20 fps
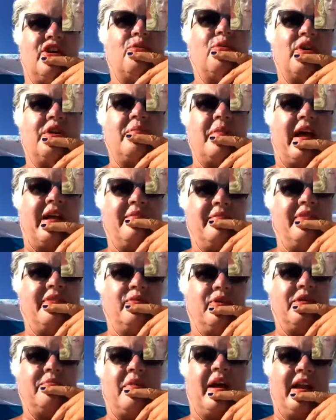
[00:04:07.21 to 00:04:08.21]
we
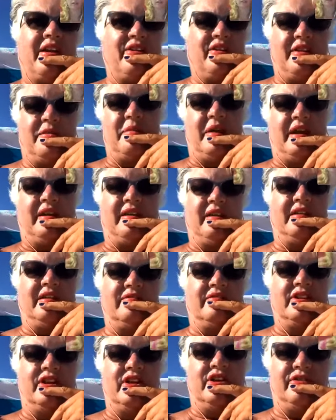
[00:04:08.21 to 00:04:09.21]
might only make it
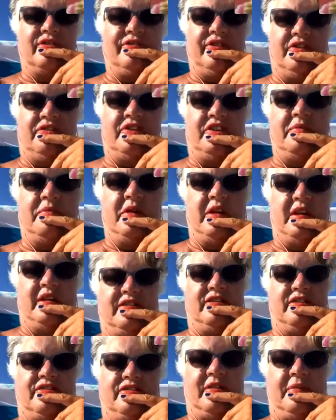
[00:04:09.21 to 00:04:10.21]
50 minutes
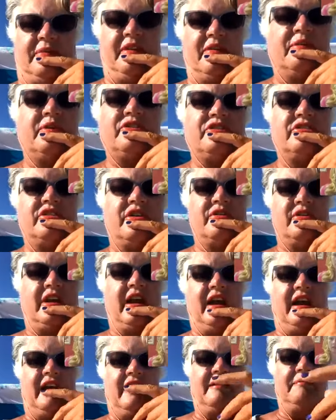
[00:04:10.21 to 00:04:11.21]
or something, which is
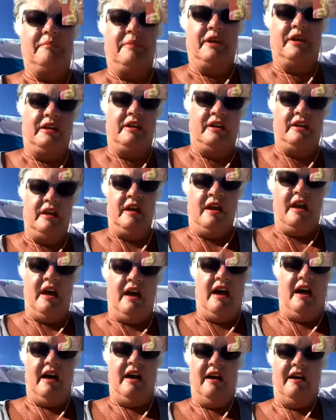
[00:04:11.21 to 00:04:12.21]
okay. But
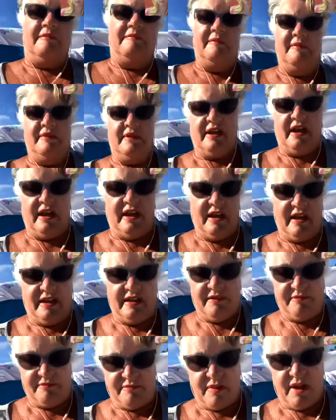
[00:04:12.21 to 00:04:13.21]

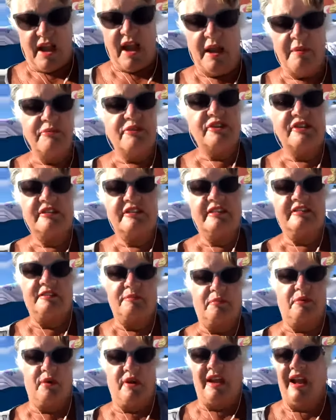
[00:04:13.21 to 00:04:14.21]
I'm just
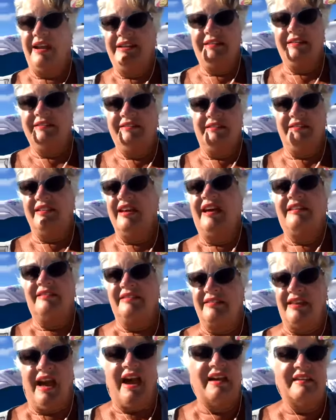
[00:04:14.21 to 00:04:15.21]
disappointed. I didn't test
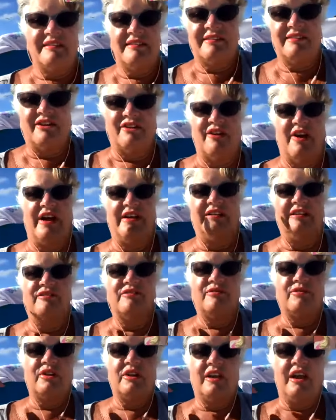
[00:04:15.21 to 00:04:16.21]
that, so I didn't
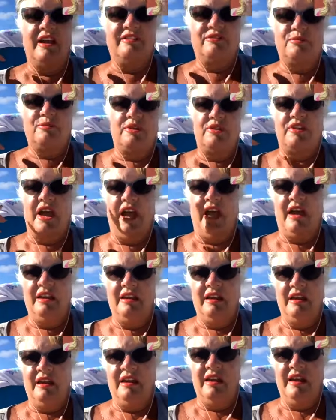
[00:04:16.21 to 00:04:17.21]
realize with that
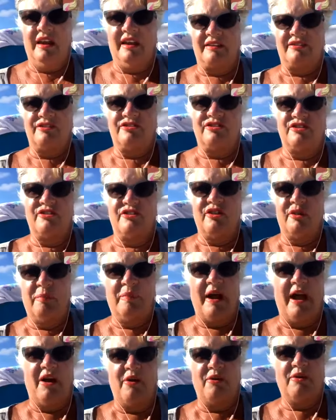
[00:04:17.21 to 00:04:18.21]
external
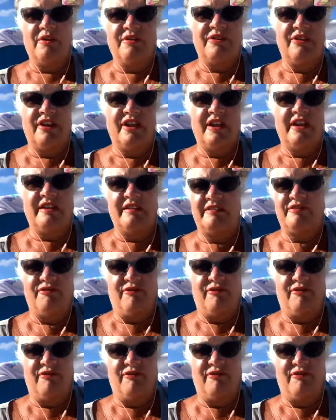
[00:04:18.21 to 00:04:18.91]
power thing.